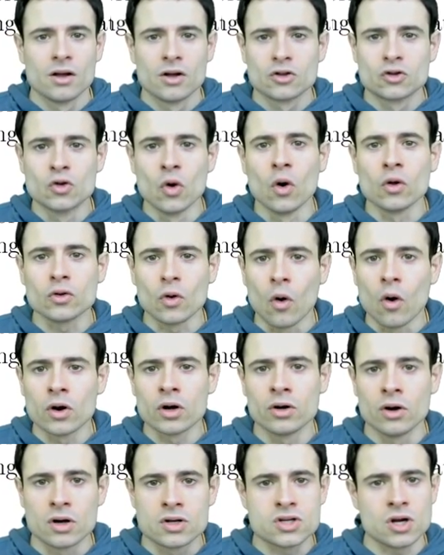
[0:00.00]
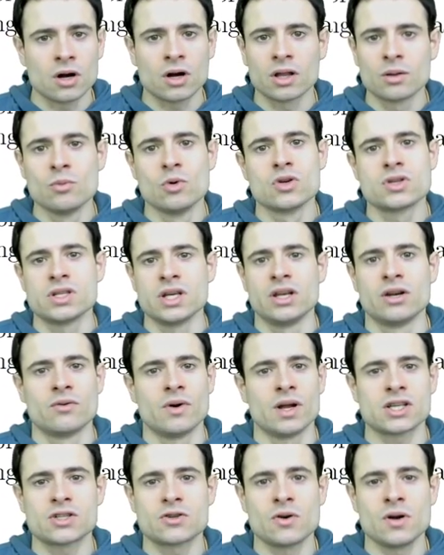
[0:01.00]
Don't order a chocolate mousse in a
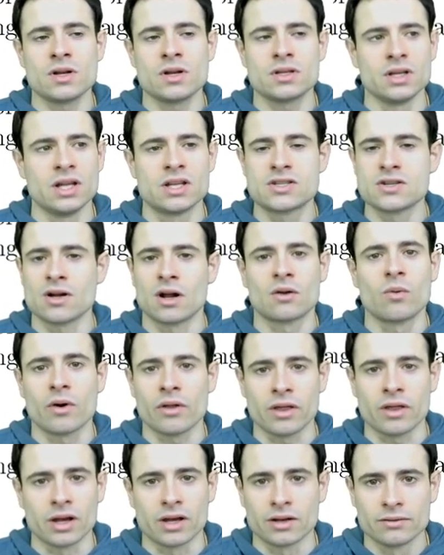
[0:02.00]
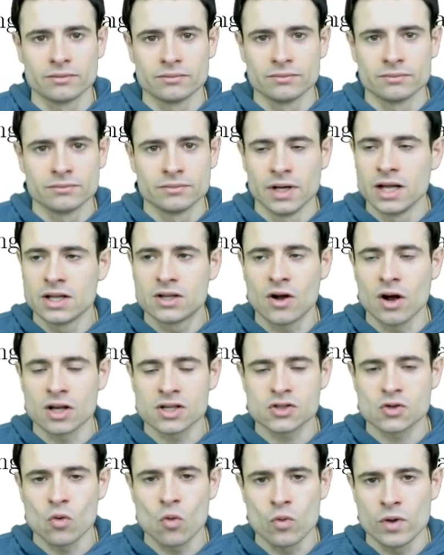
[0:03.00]
restaurant. It's not worth it. It
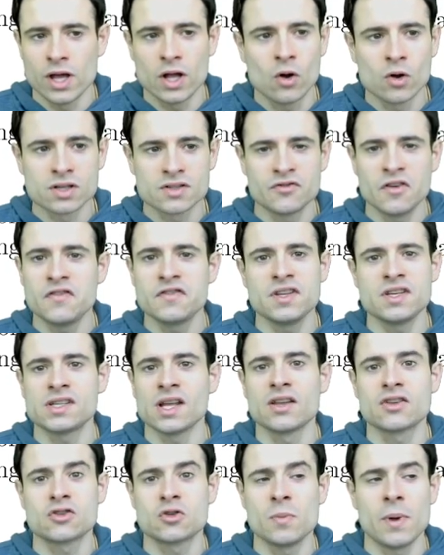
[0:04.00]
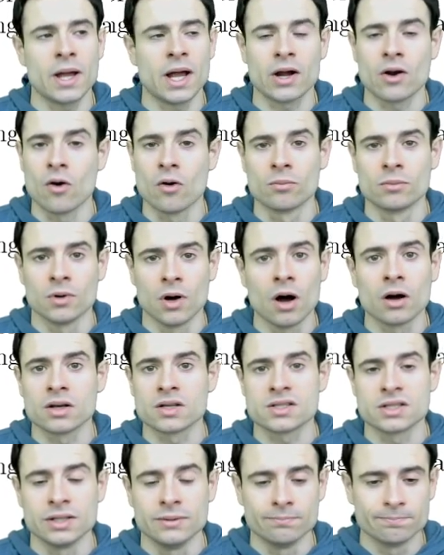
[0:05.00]
costs it costs 50 cents to make at home,
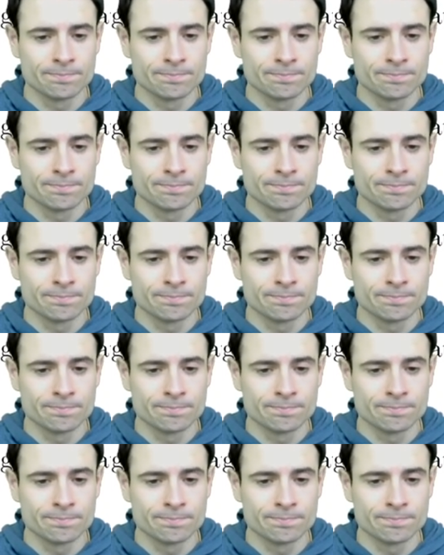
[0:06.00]
honestly.